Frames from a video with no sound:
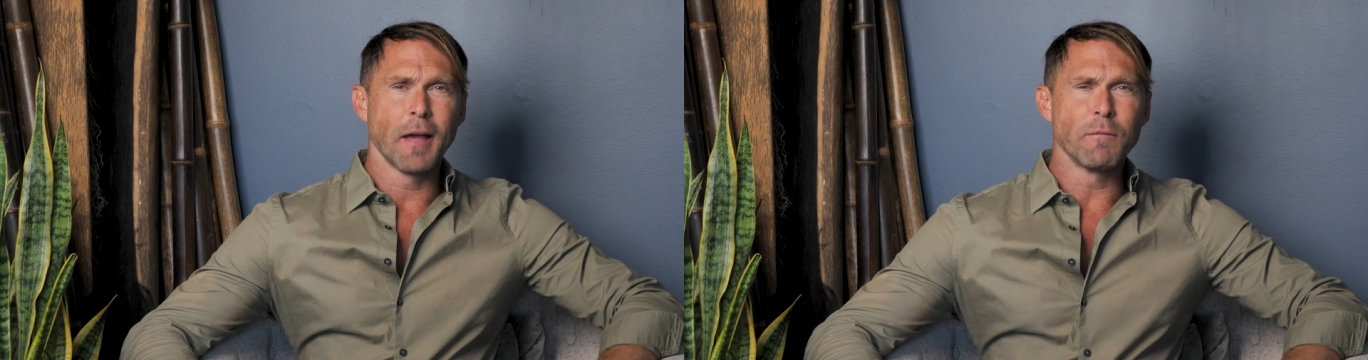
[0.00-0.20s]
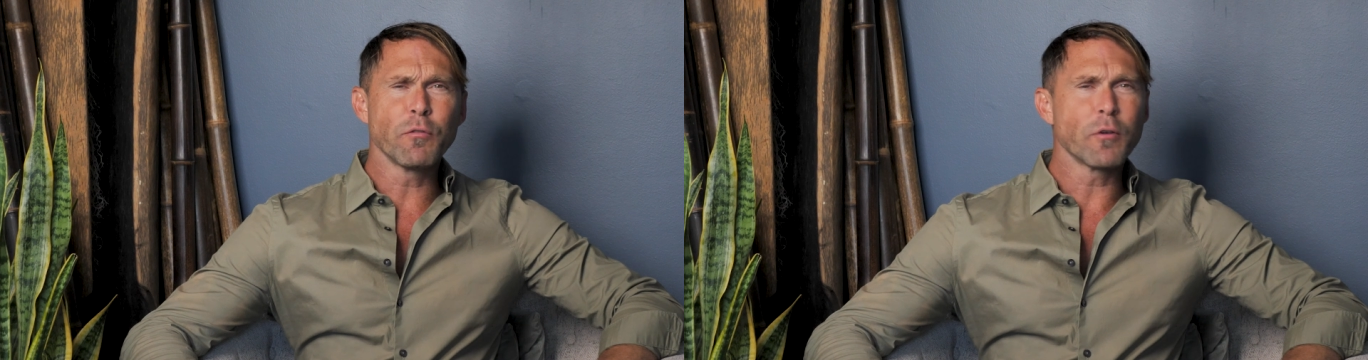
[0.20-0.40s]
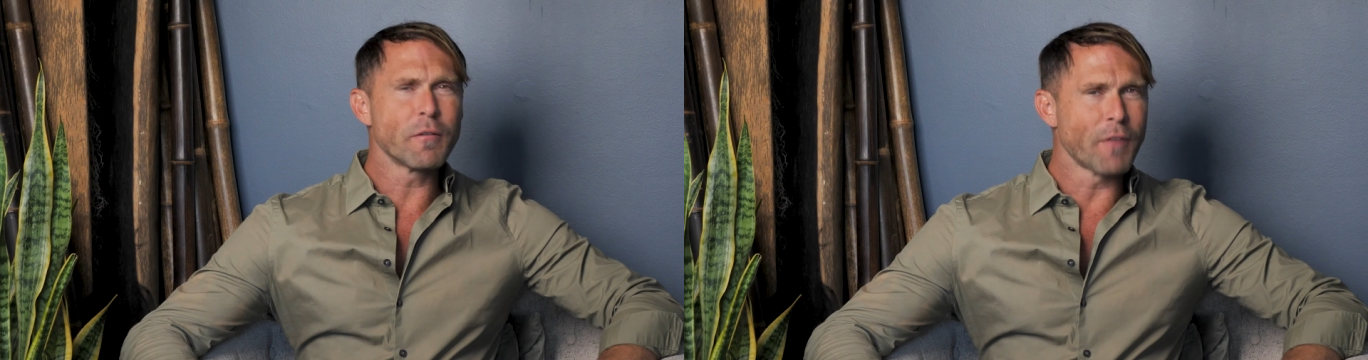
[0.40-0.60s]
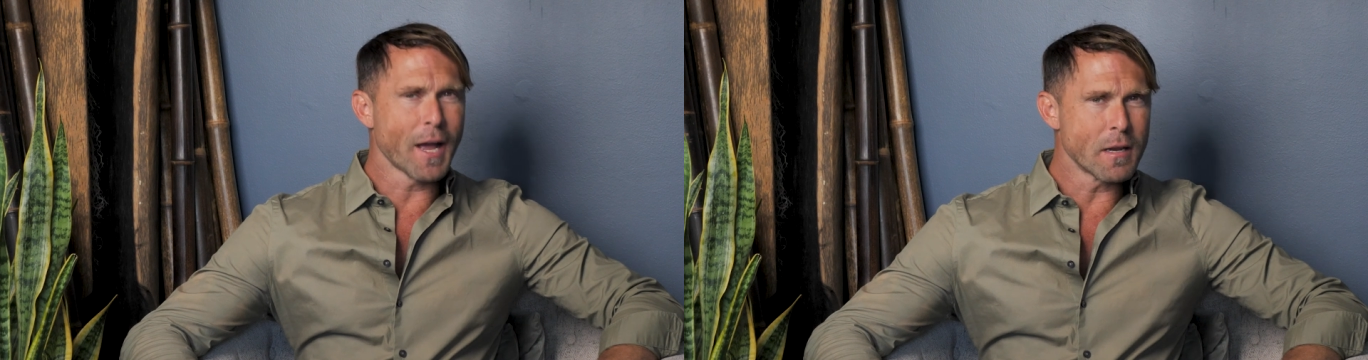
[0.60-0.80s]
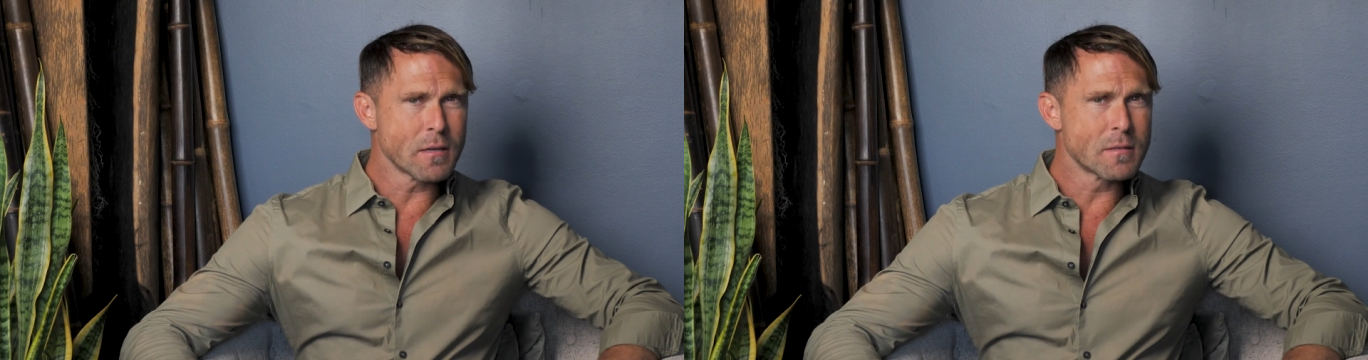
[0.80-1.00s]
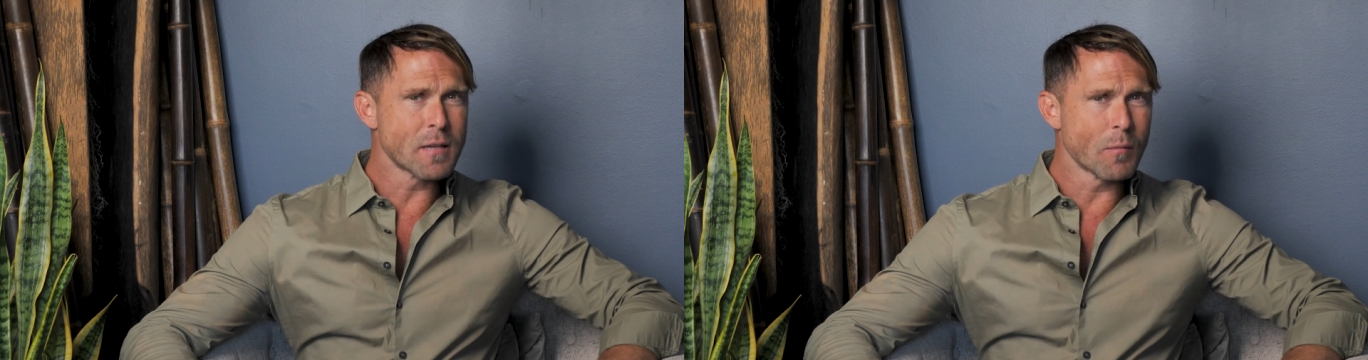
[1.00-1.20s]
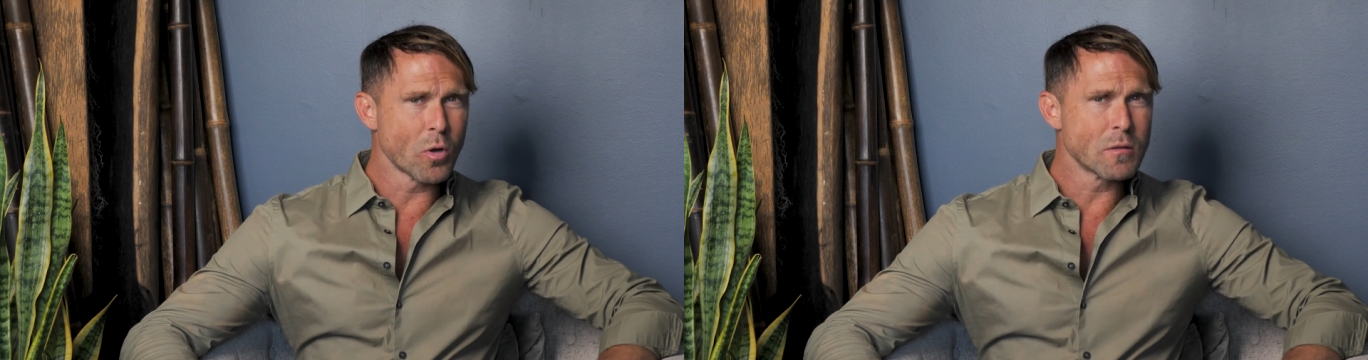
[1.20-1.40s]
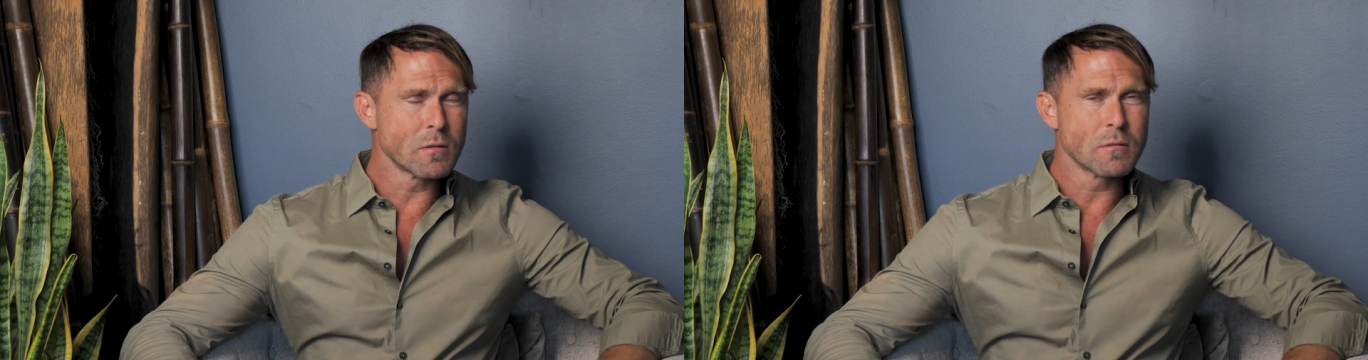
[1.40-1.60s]
Have you ever invited
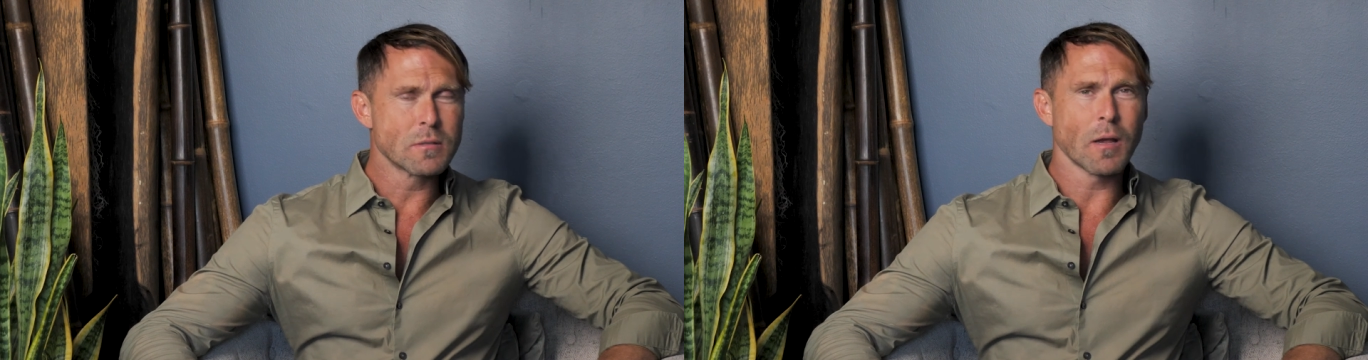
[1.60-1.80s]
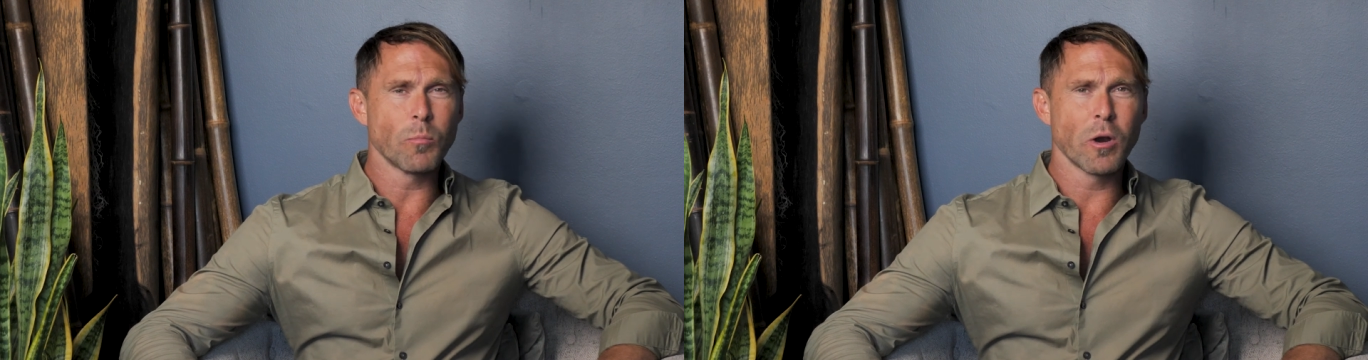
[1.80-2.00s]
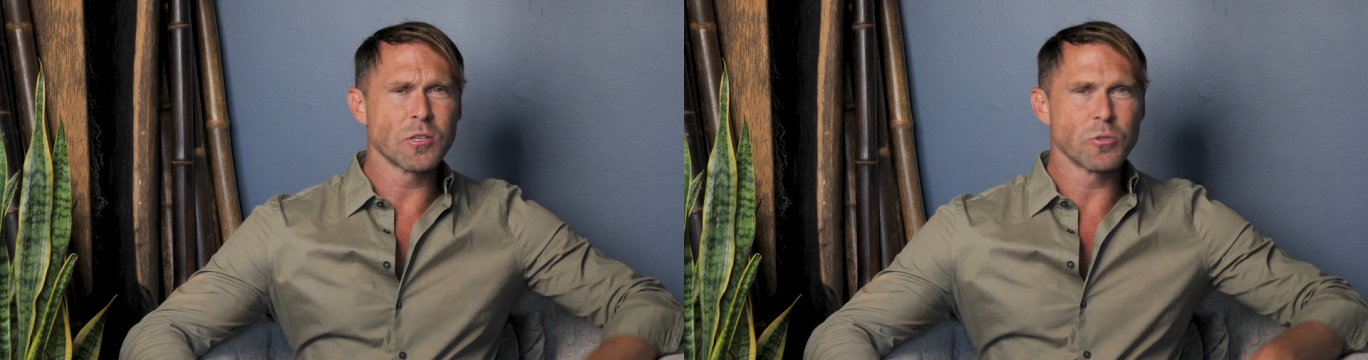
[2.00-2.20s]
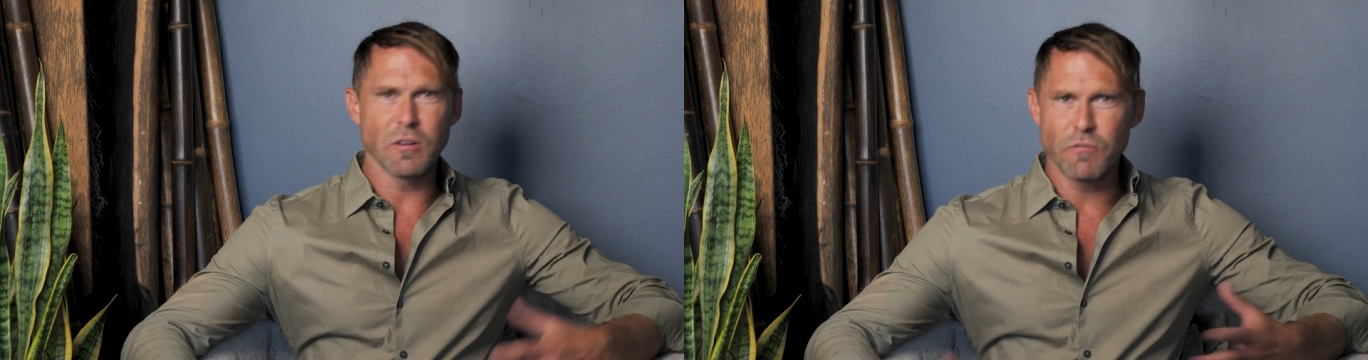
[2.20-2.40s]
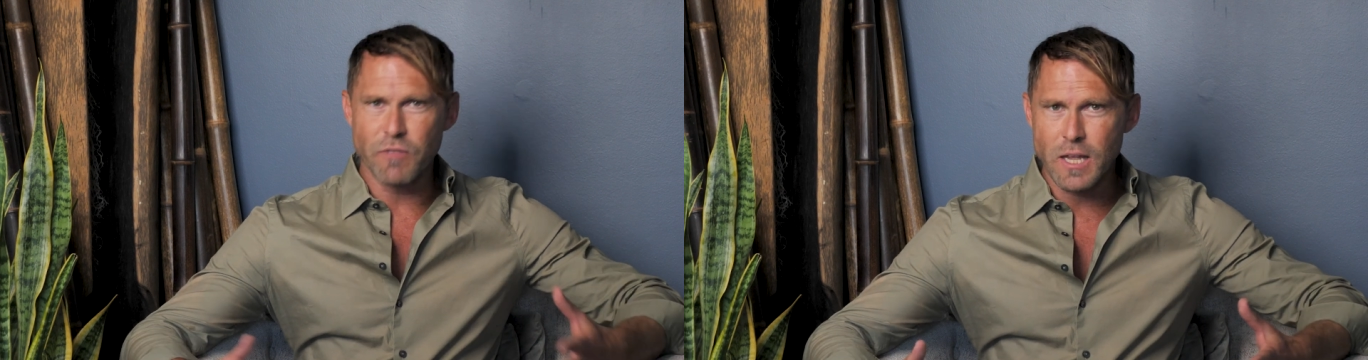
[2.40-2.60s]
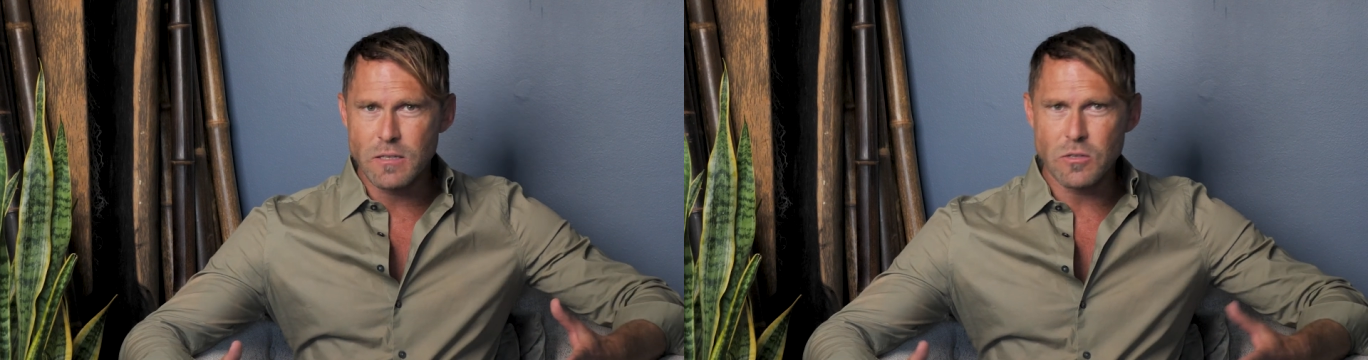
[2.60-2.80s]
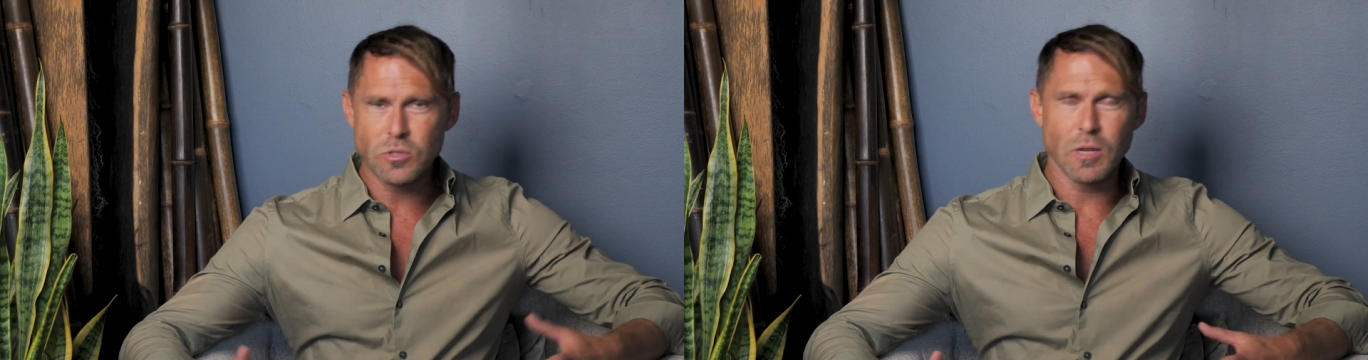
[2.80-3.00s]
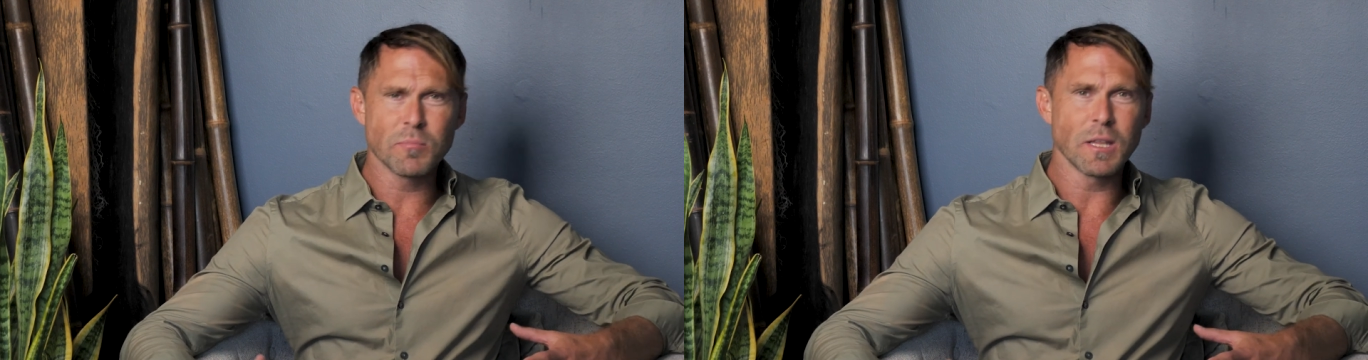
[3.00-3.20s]
someone somewhere to an event or
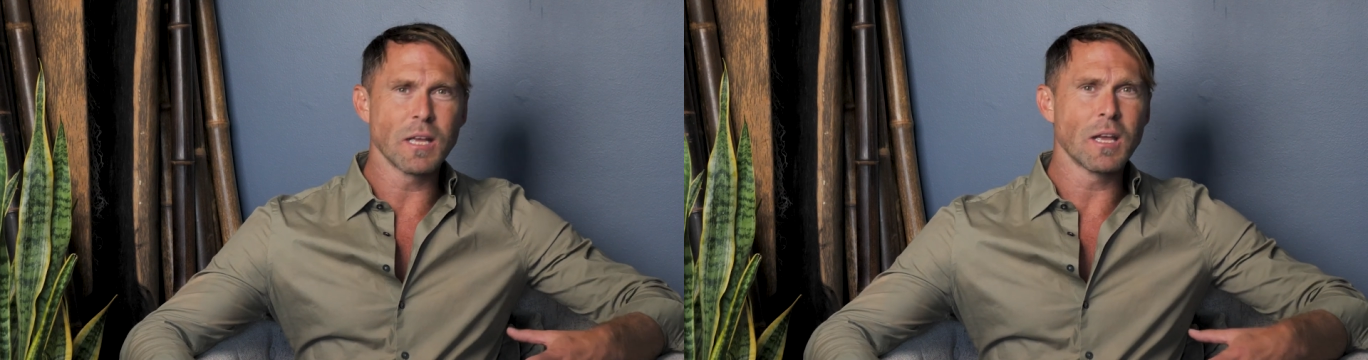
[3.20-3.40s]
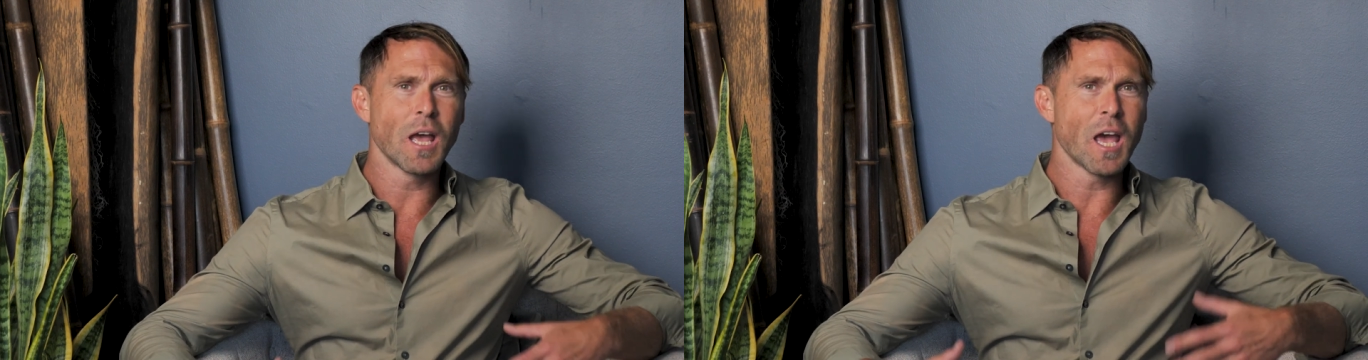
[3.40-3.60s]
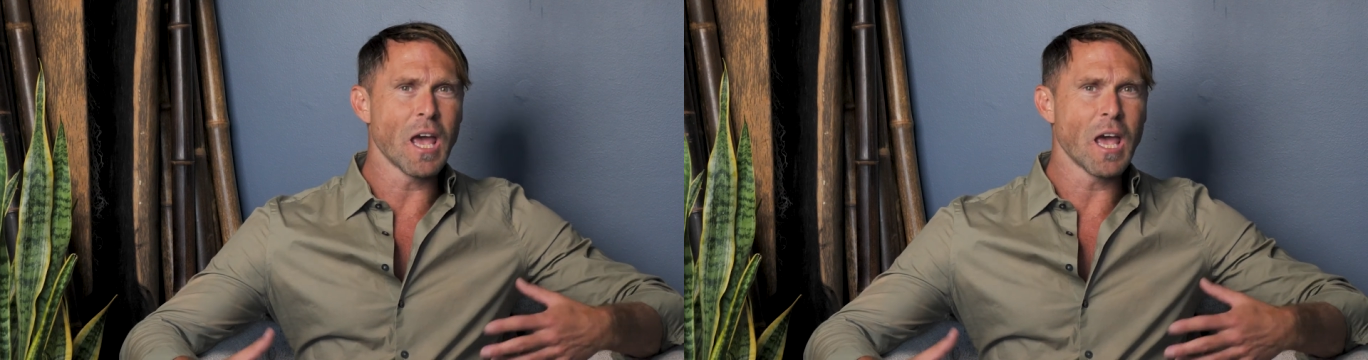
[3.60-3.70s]
something